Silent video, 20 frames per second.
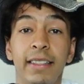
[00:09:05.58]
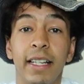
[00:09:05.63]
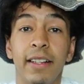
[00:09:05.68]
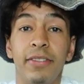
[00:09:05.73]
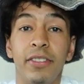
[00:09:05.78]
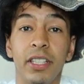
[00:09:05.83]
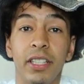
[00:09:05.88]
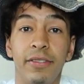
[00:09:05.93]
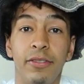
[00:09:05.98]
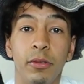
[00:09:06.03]

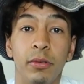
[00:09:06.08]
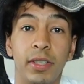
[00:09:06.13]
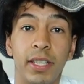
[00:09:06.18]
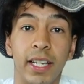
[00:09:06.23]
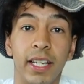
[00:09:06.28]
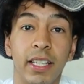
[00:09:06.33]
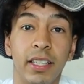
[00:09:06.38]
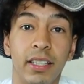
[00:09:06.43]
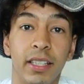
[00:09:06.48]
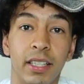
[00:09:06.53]
definitely, if you
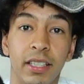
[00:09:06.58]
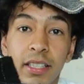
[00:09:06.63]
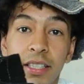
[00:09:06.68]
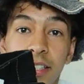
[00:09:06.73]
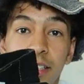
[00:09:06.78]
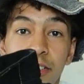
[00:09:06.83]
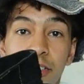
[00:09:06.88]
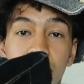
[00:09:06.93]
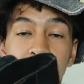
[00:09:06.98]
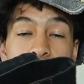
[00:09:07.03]
can and
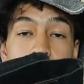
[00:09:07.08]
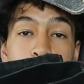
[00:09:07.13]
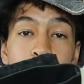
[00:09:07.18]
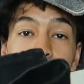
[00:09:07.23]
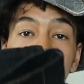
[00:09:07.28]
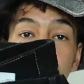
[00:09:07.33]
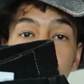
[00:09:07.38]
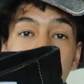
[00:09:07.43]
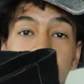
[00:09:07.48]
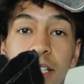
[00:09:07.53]
get an
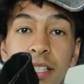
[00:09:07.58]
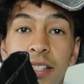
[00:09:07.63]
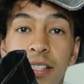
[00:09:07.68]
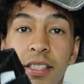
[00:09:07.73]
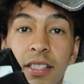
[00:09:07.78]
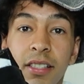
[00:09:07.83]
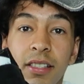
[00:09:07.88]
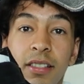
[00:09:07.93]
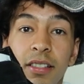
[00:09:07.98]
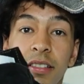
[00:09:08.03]
opportunity to get
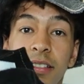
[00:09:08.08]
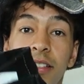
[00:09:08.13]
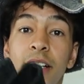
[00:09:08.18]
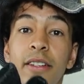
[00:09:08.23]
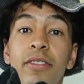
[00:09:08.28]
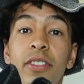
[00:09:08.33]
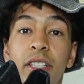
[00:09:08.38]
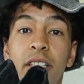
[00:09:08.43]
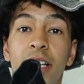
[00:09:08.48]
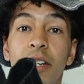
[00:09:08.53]
these,
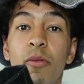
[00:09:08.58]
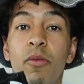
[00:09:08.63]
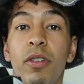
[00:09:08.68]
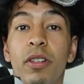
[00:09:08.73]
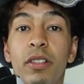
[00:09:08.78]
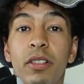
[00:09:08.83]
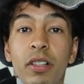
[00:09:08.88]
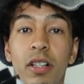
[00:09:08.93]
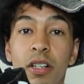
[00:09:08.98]
definitely get one of the